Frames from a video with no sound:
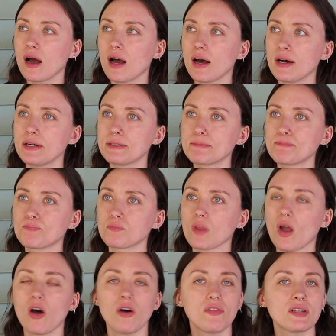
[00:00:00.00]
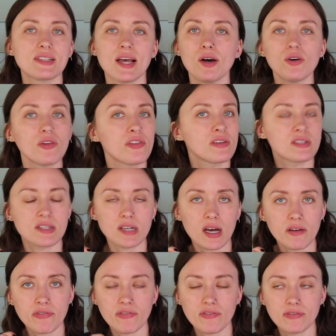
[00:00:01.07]
All this health
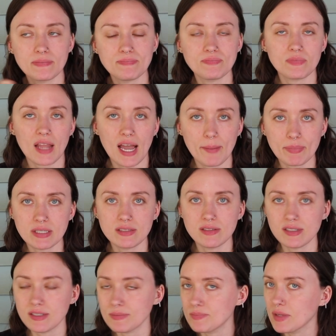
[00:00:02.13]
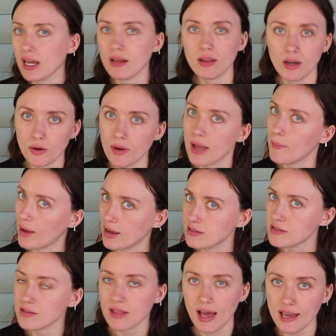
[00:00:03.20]
stuff happened. Hello,
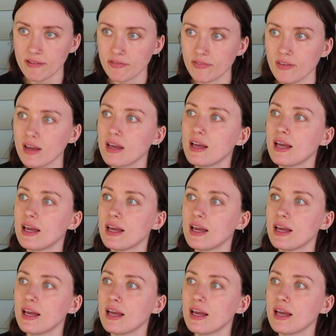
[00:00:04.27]
MS life.